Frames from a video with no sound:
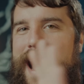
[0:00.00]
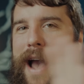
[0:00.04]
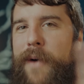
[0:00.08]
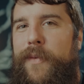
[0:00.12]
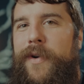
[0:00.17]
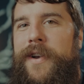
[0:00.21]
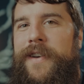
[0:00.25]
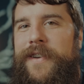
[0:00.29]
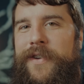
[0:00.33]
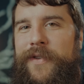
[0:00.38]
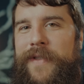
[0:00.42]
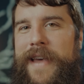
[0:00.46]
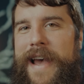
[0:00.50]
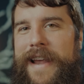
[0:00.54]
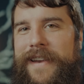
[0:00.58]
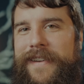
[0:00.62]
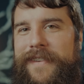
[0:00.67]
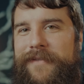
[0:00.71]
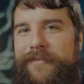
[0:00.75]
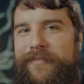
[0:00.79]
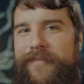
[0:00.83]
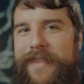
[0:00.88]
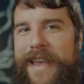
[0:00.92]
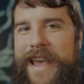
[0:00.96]
I wouldn't do
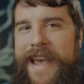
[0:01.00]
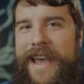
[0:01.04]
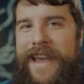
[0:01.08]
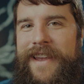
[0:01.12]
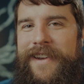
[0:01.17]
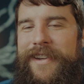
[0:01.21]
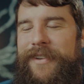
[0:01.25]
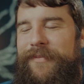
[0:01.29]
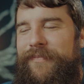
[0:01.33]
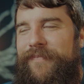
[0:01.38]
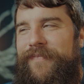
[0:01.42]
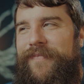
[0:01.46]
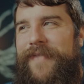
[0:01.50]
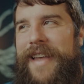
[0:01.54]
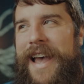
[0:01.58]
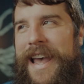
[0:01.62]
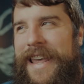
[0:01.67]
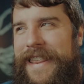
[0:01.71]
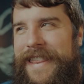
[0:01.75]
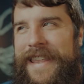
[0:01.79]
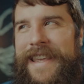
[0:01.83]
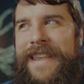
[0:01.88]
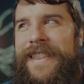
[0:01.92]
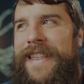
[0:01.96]
that. And
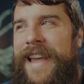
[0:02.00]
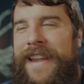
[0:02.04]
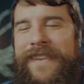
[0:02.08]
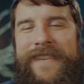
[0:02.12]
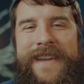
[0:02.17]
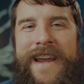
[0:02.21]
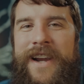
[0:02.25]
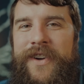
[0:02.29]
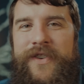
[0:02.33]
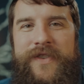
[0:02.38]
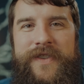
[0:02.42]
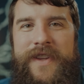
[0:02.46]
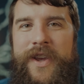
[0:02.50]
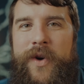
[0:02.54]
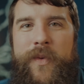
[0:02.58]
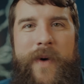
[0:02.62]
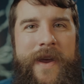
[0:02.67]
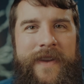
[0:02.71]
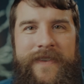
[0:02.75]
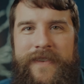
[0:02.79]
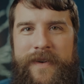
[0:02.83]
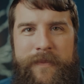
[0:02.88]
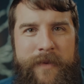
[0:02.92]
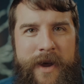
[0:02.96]
I think that's actually a
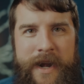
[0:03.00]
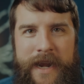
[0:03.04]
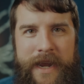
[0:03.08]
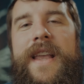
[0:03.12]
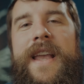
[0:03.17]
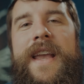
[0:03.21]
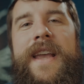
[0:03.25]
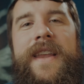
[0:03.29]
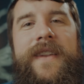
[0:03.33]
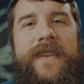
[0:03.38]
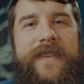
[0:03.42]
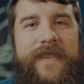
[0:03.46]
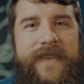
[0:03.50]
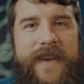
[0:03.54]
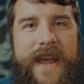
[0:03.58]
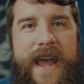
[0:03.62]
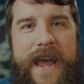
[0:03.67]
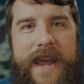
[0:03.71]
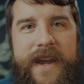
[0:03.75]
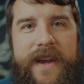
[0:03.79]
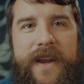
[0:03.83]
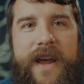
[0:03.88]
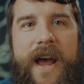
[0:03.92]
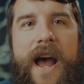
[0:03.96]
waste of money.
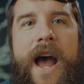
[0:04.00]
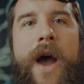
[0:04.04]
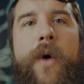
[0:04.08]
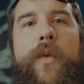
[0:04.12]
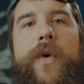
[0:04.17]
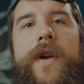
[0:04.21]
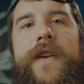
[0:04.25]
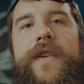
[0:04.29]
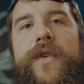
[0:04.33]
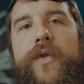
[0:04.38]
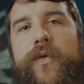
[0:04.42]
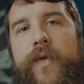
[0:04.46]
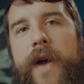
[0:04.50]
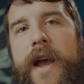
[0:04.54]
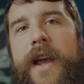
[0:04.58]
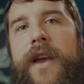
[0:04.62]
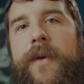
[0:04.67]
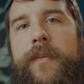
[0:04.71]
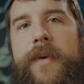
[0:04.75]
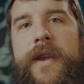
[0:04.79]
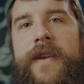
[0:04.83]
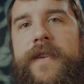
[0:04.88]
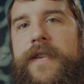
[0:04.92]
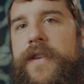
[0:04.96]
Instead, I want to
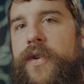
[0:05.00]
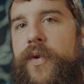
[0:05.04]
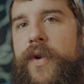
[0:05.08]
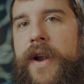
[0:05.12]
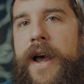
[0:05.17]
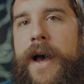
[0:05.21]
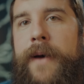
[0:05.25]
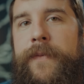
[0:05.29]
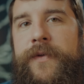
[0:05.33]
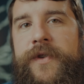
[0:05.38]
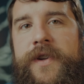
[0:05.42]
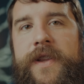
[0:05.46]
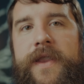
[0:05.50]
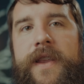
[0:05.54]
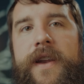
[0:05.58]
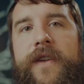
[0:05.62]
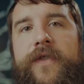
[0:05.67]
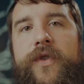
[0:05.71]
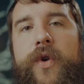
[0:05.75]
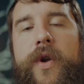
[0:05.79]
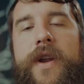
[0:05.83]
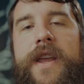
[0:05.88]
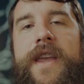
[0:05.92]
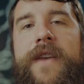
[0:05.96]
recommend to you an option that
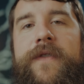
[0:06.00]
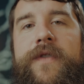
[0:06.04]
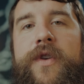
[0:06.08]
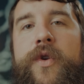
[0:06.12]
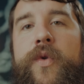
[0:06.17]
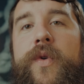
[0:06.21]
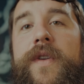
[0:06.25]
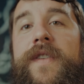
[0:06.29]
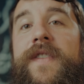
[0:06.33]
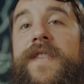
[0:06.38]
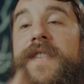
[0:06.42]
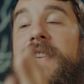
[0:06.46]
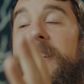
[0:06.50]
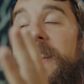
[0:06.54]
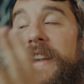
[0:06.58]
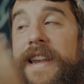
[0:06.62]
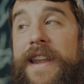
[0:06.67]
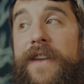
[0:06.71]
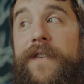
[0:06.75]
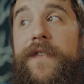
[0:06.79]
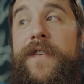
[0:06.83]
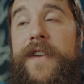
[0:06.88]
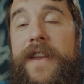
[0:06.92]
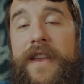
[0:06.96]
is going to give you
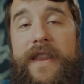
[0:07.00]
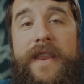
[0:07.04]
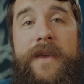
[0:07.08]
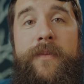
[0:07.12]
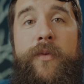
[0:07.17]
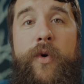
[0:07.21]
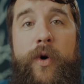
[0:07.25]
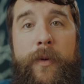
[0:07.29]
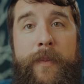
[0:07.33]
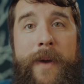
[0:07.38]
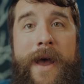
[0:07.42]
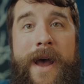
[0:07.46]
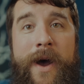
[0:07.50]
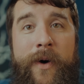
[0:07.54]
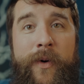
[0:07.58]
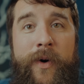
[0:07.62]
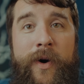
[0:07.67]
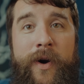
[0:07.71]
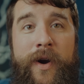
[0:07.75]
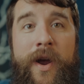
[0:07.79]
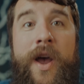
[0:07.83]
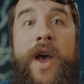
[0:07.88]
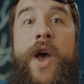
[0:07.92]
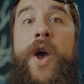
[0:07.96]
significantly more
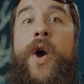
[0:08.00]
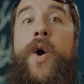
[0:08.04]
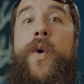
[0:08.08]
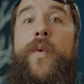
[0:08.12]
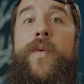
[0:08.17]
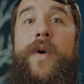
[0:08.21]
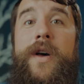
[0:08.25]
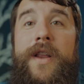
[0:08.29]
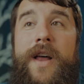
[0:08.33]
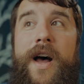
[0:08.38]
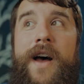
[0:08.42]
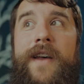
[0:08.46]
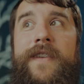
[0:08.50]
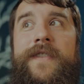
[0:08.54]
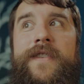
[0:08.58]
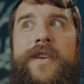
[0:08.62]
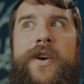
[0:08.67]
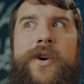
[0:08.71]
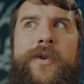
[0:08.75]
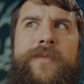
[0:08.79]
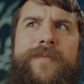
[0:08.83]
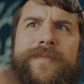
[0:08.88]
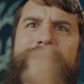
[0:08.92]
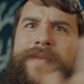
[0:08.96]
power while
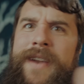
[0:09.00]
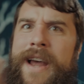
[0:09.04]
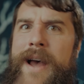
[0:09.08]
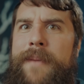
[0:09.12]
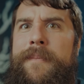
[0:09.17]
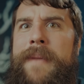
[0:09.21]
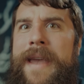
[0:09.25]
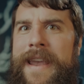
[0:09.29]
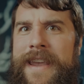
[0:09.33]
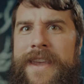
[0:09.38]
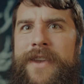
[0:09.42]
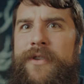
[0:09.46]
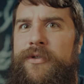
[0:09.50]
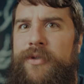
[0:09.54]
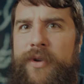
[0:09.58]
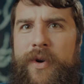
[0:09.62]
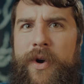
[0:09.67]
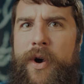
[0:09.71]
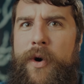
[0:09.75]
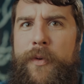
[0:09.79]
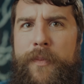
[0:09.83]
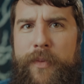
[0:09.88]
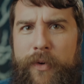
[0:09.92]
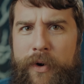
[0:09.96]
also not making you
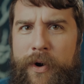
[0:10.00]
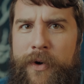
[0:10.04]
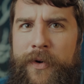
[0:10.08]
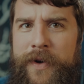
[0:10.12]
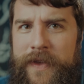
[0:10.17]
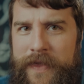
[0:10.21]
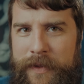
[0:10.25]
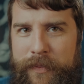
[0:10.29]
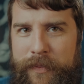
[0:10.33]
go broke in the